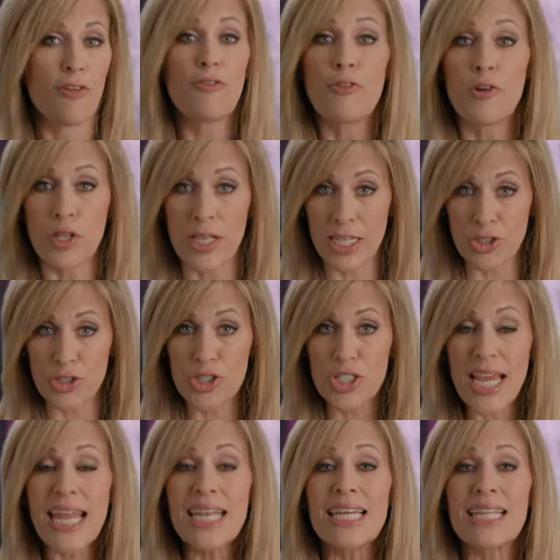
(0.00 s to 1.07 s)
Fully
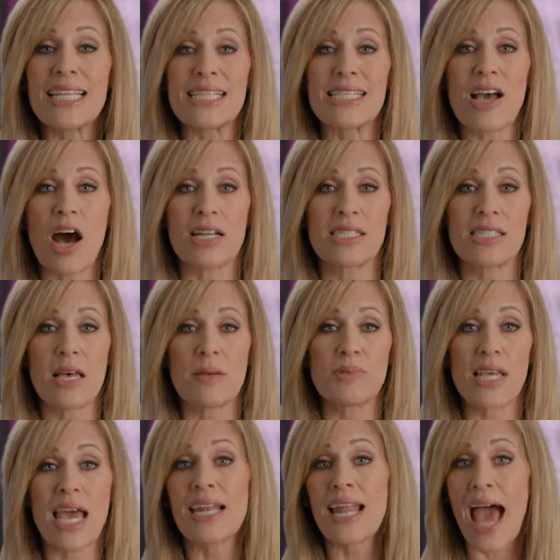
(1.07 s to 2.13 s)
understanding these
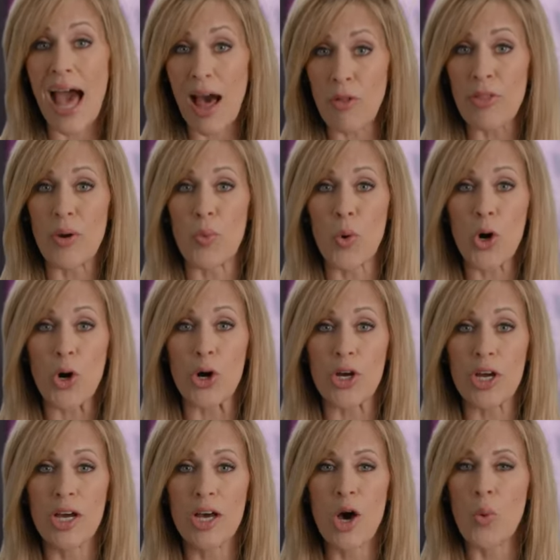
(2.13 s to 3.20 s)
concepts and how they work
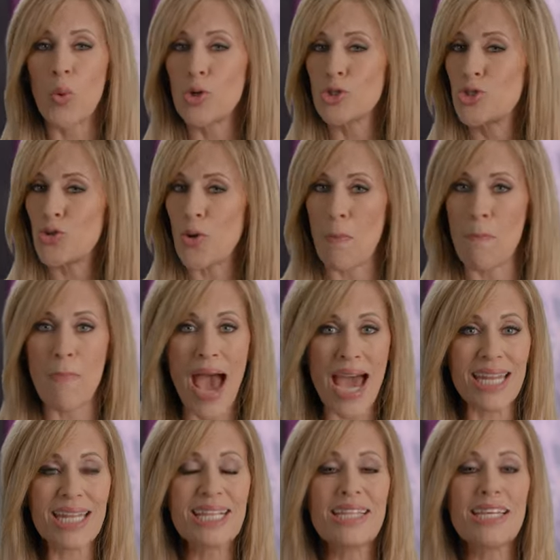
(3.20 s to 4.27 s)
will
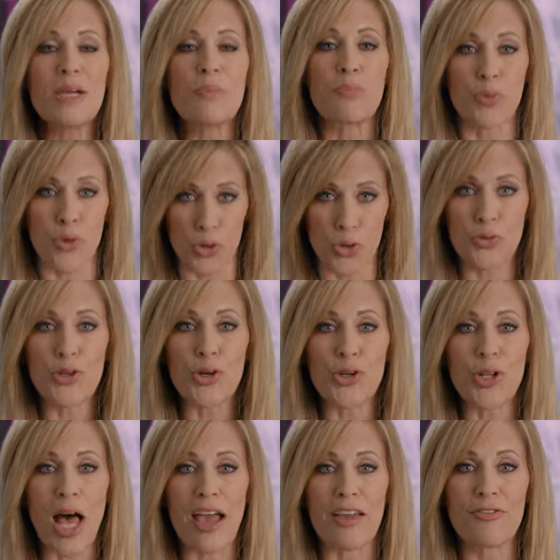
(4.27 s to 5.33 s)
dramatically improve
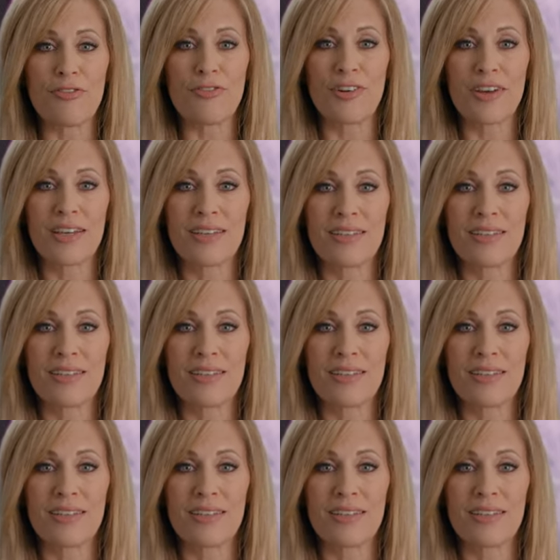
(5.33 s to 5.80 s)
your life.